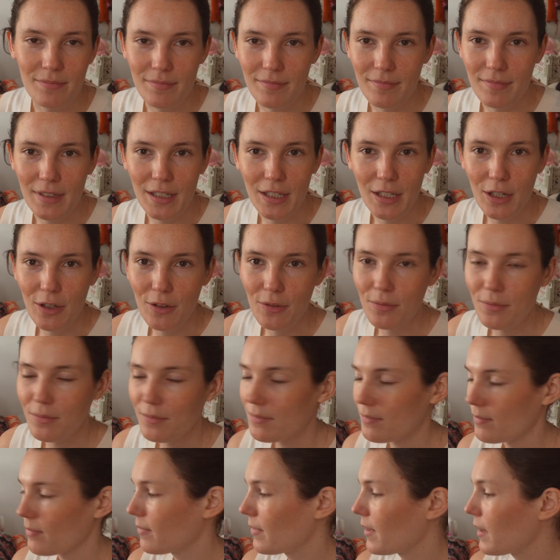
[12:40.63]
you know,
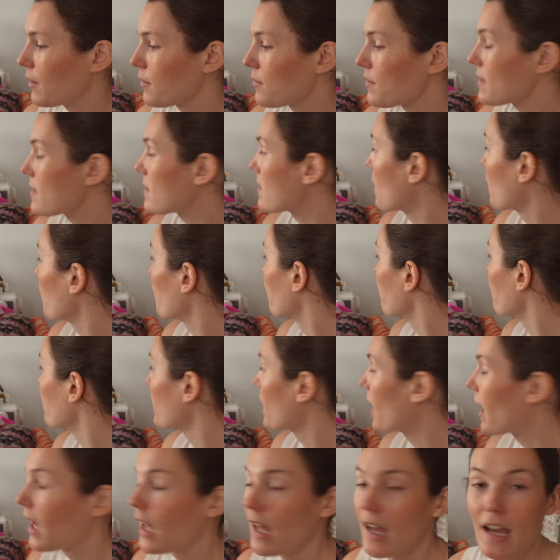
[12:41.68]
those. So
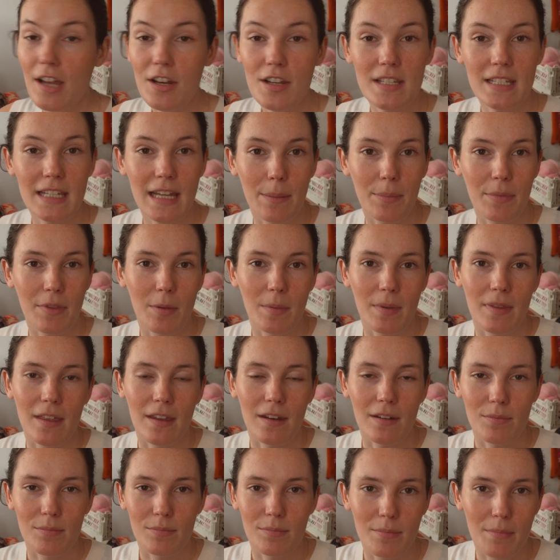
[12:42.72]
I just kept them and
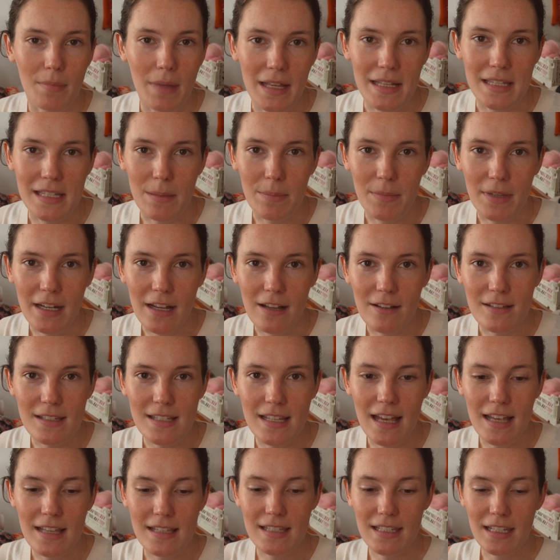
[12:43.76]
then made something else
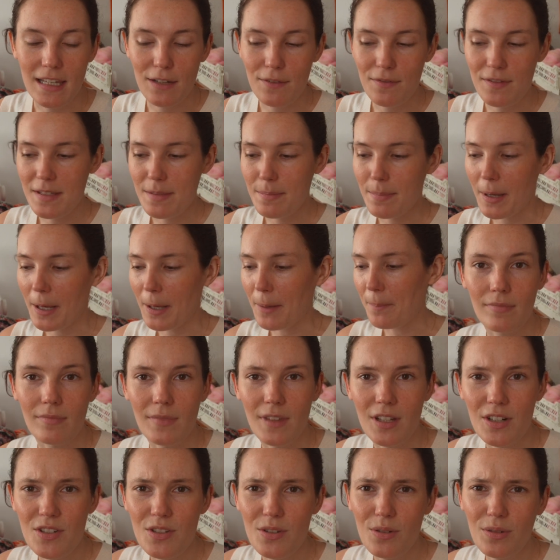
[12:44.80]
as gifts, but
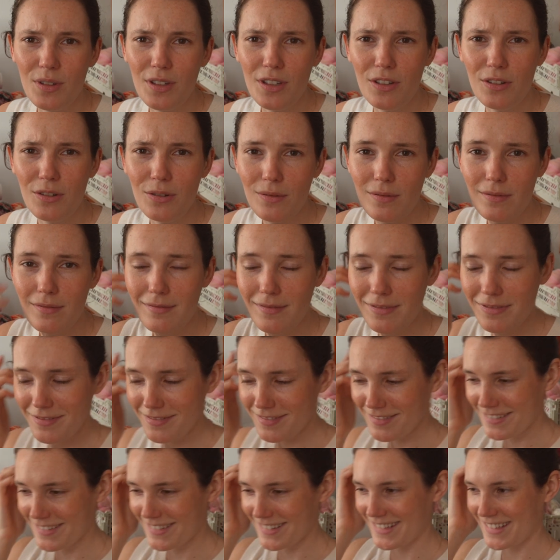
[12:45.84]
they're so cute.
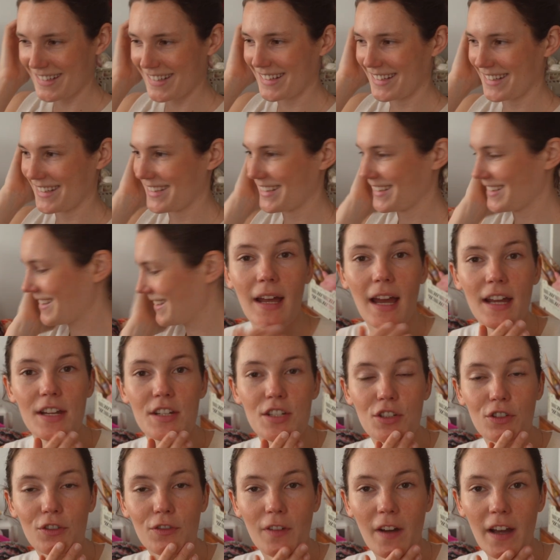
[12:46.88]
I
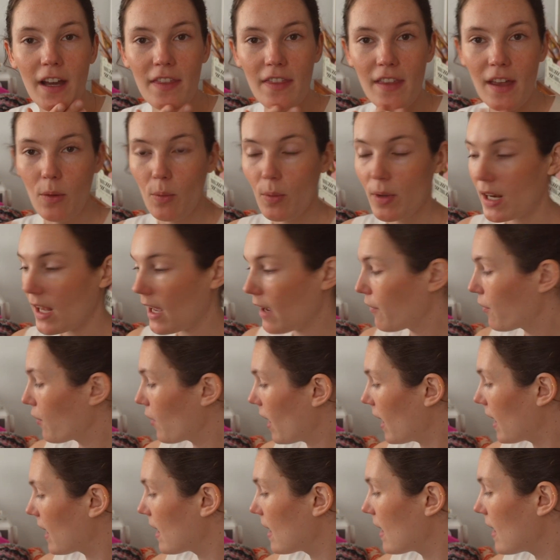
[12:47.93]
do find that whenever
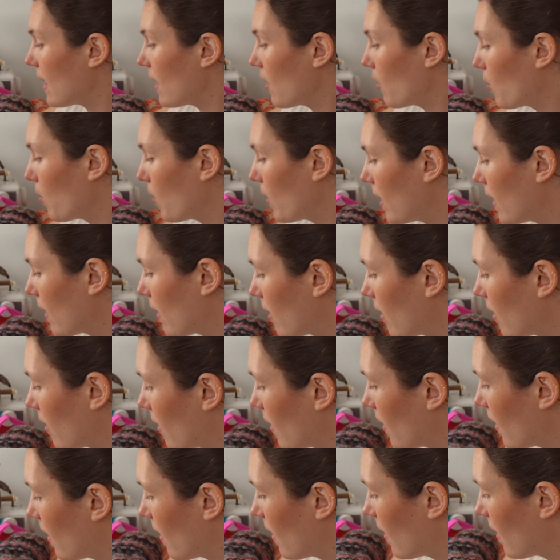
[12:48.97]
I knit with
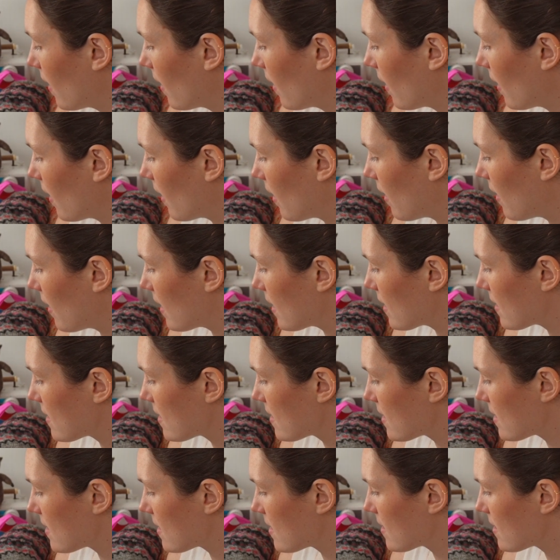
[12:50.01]

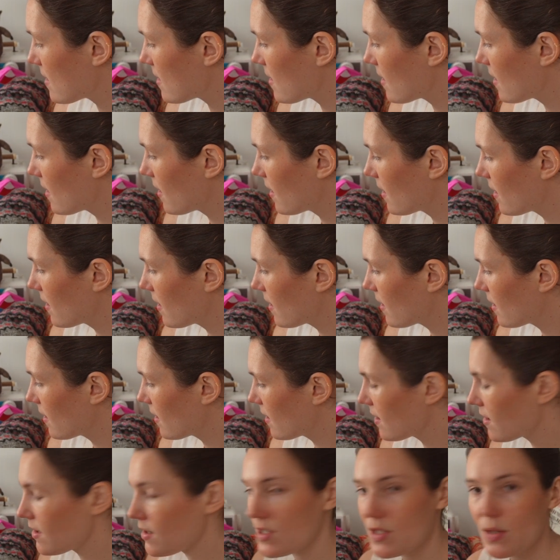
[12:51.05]
this
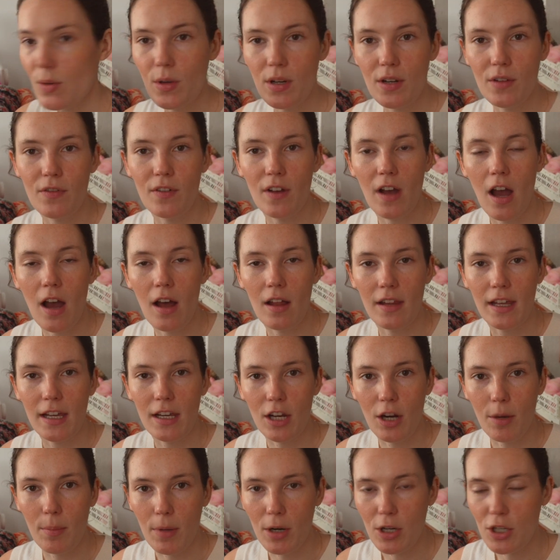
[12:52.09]
sort of like
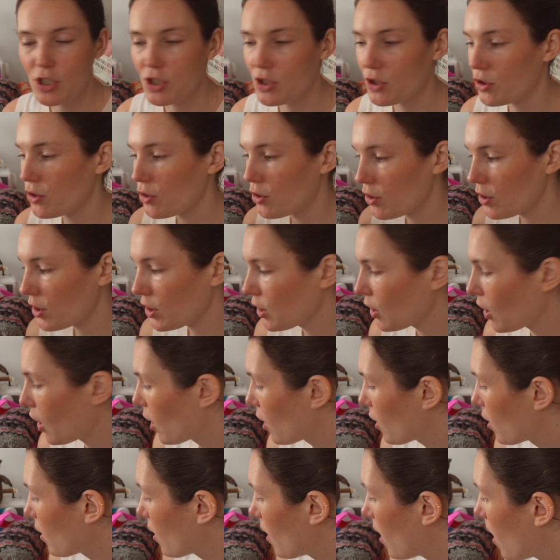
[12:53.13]
commercial
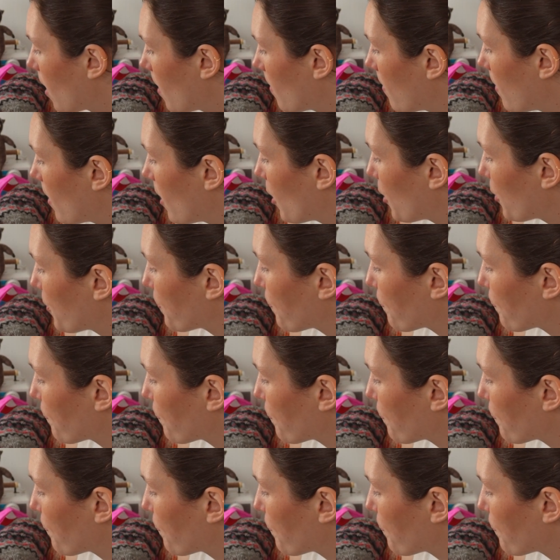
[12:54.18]
yarn combo,